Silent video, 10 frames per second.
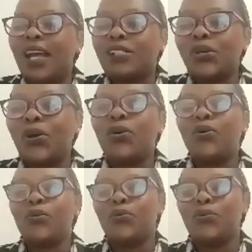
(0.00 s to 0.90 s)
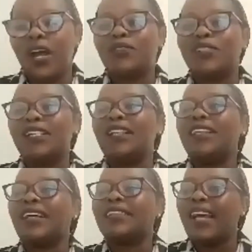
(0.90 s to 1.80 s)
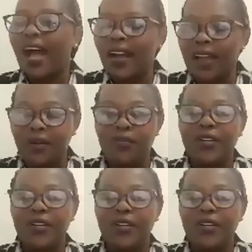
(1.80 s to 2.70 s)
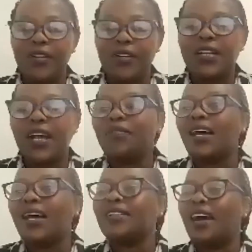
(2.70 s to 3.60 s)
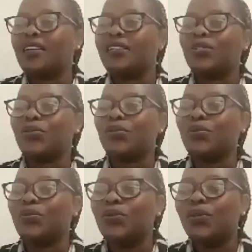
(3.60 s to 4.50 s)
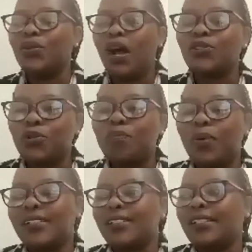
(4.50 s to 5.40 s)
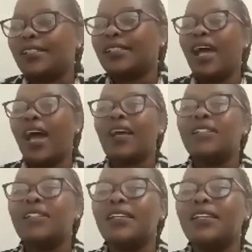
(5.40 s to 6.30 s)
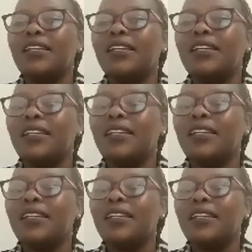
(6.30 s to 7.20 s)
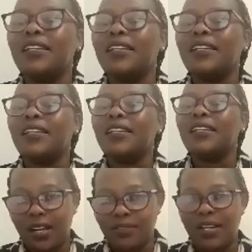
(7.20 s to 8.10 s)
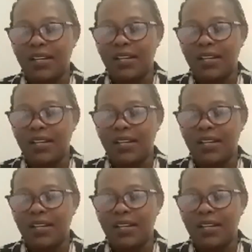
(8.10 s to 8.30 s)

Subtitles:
So we have seen that every covenant has two parties, and each individual in the covenant